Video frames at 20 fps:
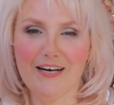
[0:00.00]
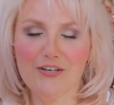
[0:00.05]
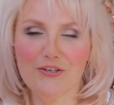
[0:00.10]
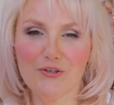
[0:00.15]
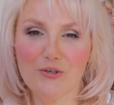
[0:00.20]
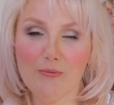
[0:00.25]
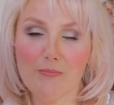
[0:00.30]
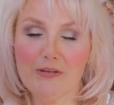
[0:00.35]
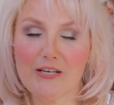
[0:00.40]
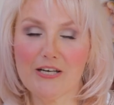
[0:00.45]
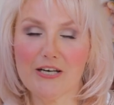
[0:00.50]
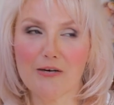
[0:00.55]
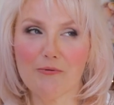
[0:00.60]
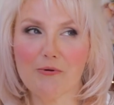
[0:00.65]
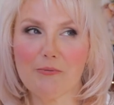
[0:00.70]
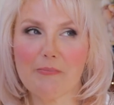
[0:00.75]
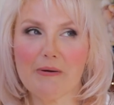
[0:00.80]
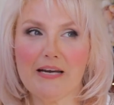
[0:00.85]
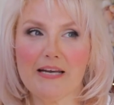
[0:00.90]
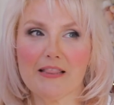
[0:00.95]
Normally I
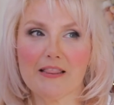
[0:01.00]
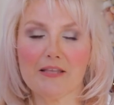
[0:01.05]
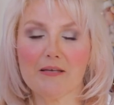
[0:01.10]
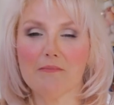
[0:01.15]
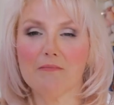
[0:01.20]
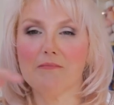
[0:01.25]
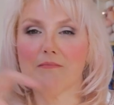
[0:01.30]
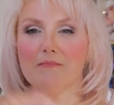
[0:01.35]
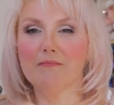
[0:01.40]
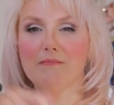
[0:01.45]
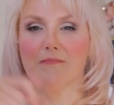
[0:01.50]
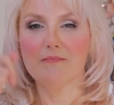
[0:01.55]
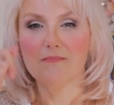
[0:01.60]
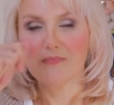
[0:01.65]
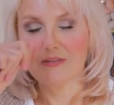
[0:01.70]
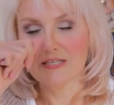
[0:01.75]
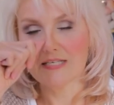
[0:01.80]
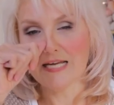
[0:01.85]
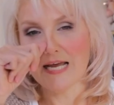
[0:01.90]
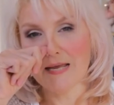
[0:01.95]
would paint them
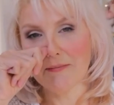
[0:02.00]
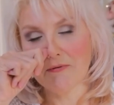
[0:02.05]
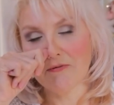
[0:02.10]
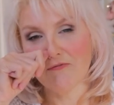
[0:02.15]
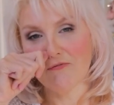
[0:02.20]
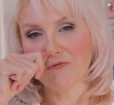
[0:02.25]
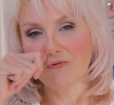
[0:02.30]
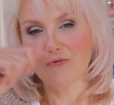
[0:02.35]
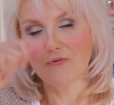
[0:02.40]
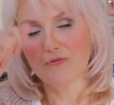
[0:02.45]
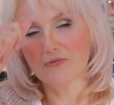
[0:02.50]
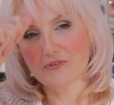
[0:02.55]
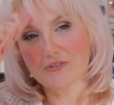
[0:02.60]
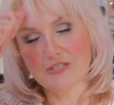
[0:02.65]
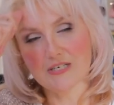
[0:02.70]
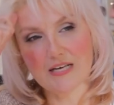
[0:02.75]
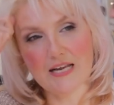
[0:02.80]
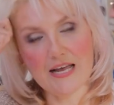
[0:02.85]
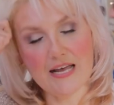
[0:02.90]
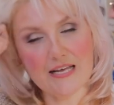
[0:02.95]
the day before
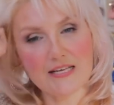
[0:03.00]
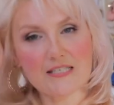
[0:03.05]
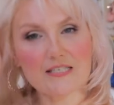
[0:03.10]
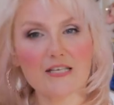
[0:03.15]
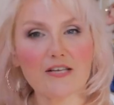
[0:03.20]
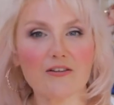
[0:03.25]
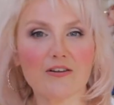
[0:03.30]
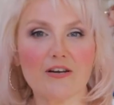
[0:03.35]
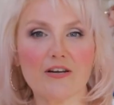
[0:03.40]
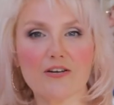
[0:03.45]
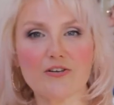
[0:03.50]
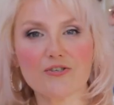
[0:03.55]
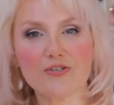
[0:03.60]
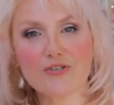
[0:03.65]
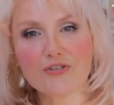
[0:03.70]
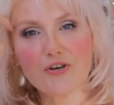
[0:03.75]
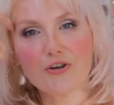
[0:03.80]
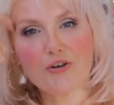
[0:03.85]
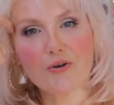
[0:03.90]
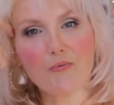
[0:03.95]
today so that I can
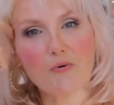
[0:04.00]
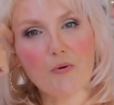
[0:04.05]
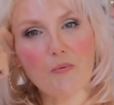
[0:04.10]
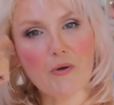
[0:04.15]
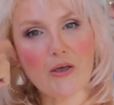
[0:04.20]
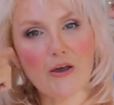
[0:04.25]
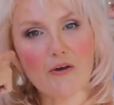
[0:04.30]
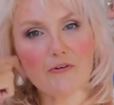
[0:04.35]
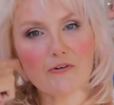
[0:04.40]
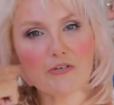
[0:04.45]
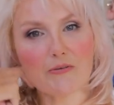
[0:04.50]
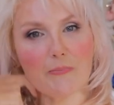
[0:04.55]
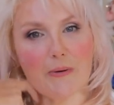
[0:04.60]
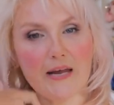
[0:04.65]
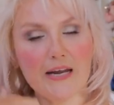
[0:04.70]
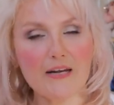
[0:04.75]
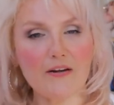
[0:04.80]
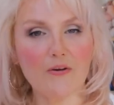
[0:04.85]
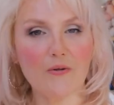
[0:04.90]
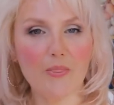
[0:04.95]
show you what we're going to
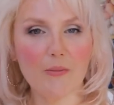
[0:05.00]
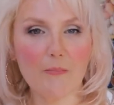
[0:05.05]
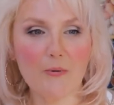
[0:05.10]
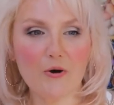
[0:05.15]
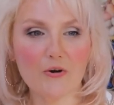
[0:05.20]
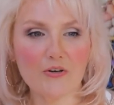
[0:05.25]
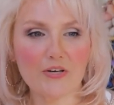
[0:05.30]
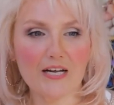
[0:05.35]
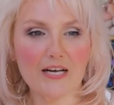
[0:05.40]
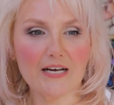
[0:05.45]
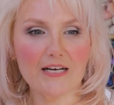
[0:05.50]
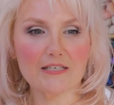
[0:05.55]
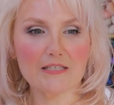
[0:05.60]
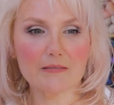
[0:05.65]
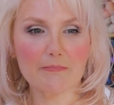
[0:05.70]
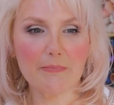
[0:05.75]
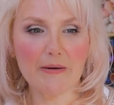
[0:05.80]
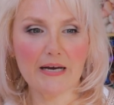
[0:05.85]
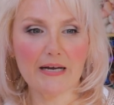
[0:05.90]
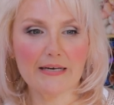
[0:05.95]
paint on the
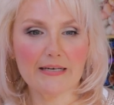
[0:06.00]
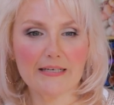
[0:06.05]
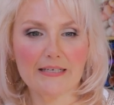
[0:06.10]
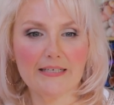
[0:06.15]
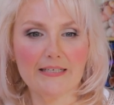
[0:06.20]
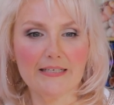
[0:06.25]
podcast, but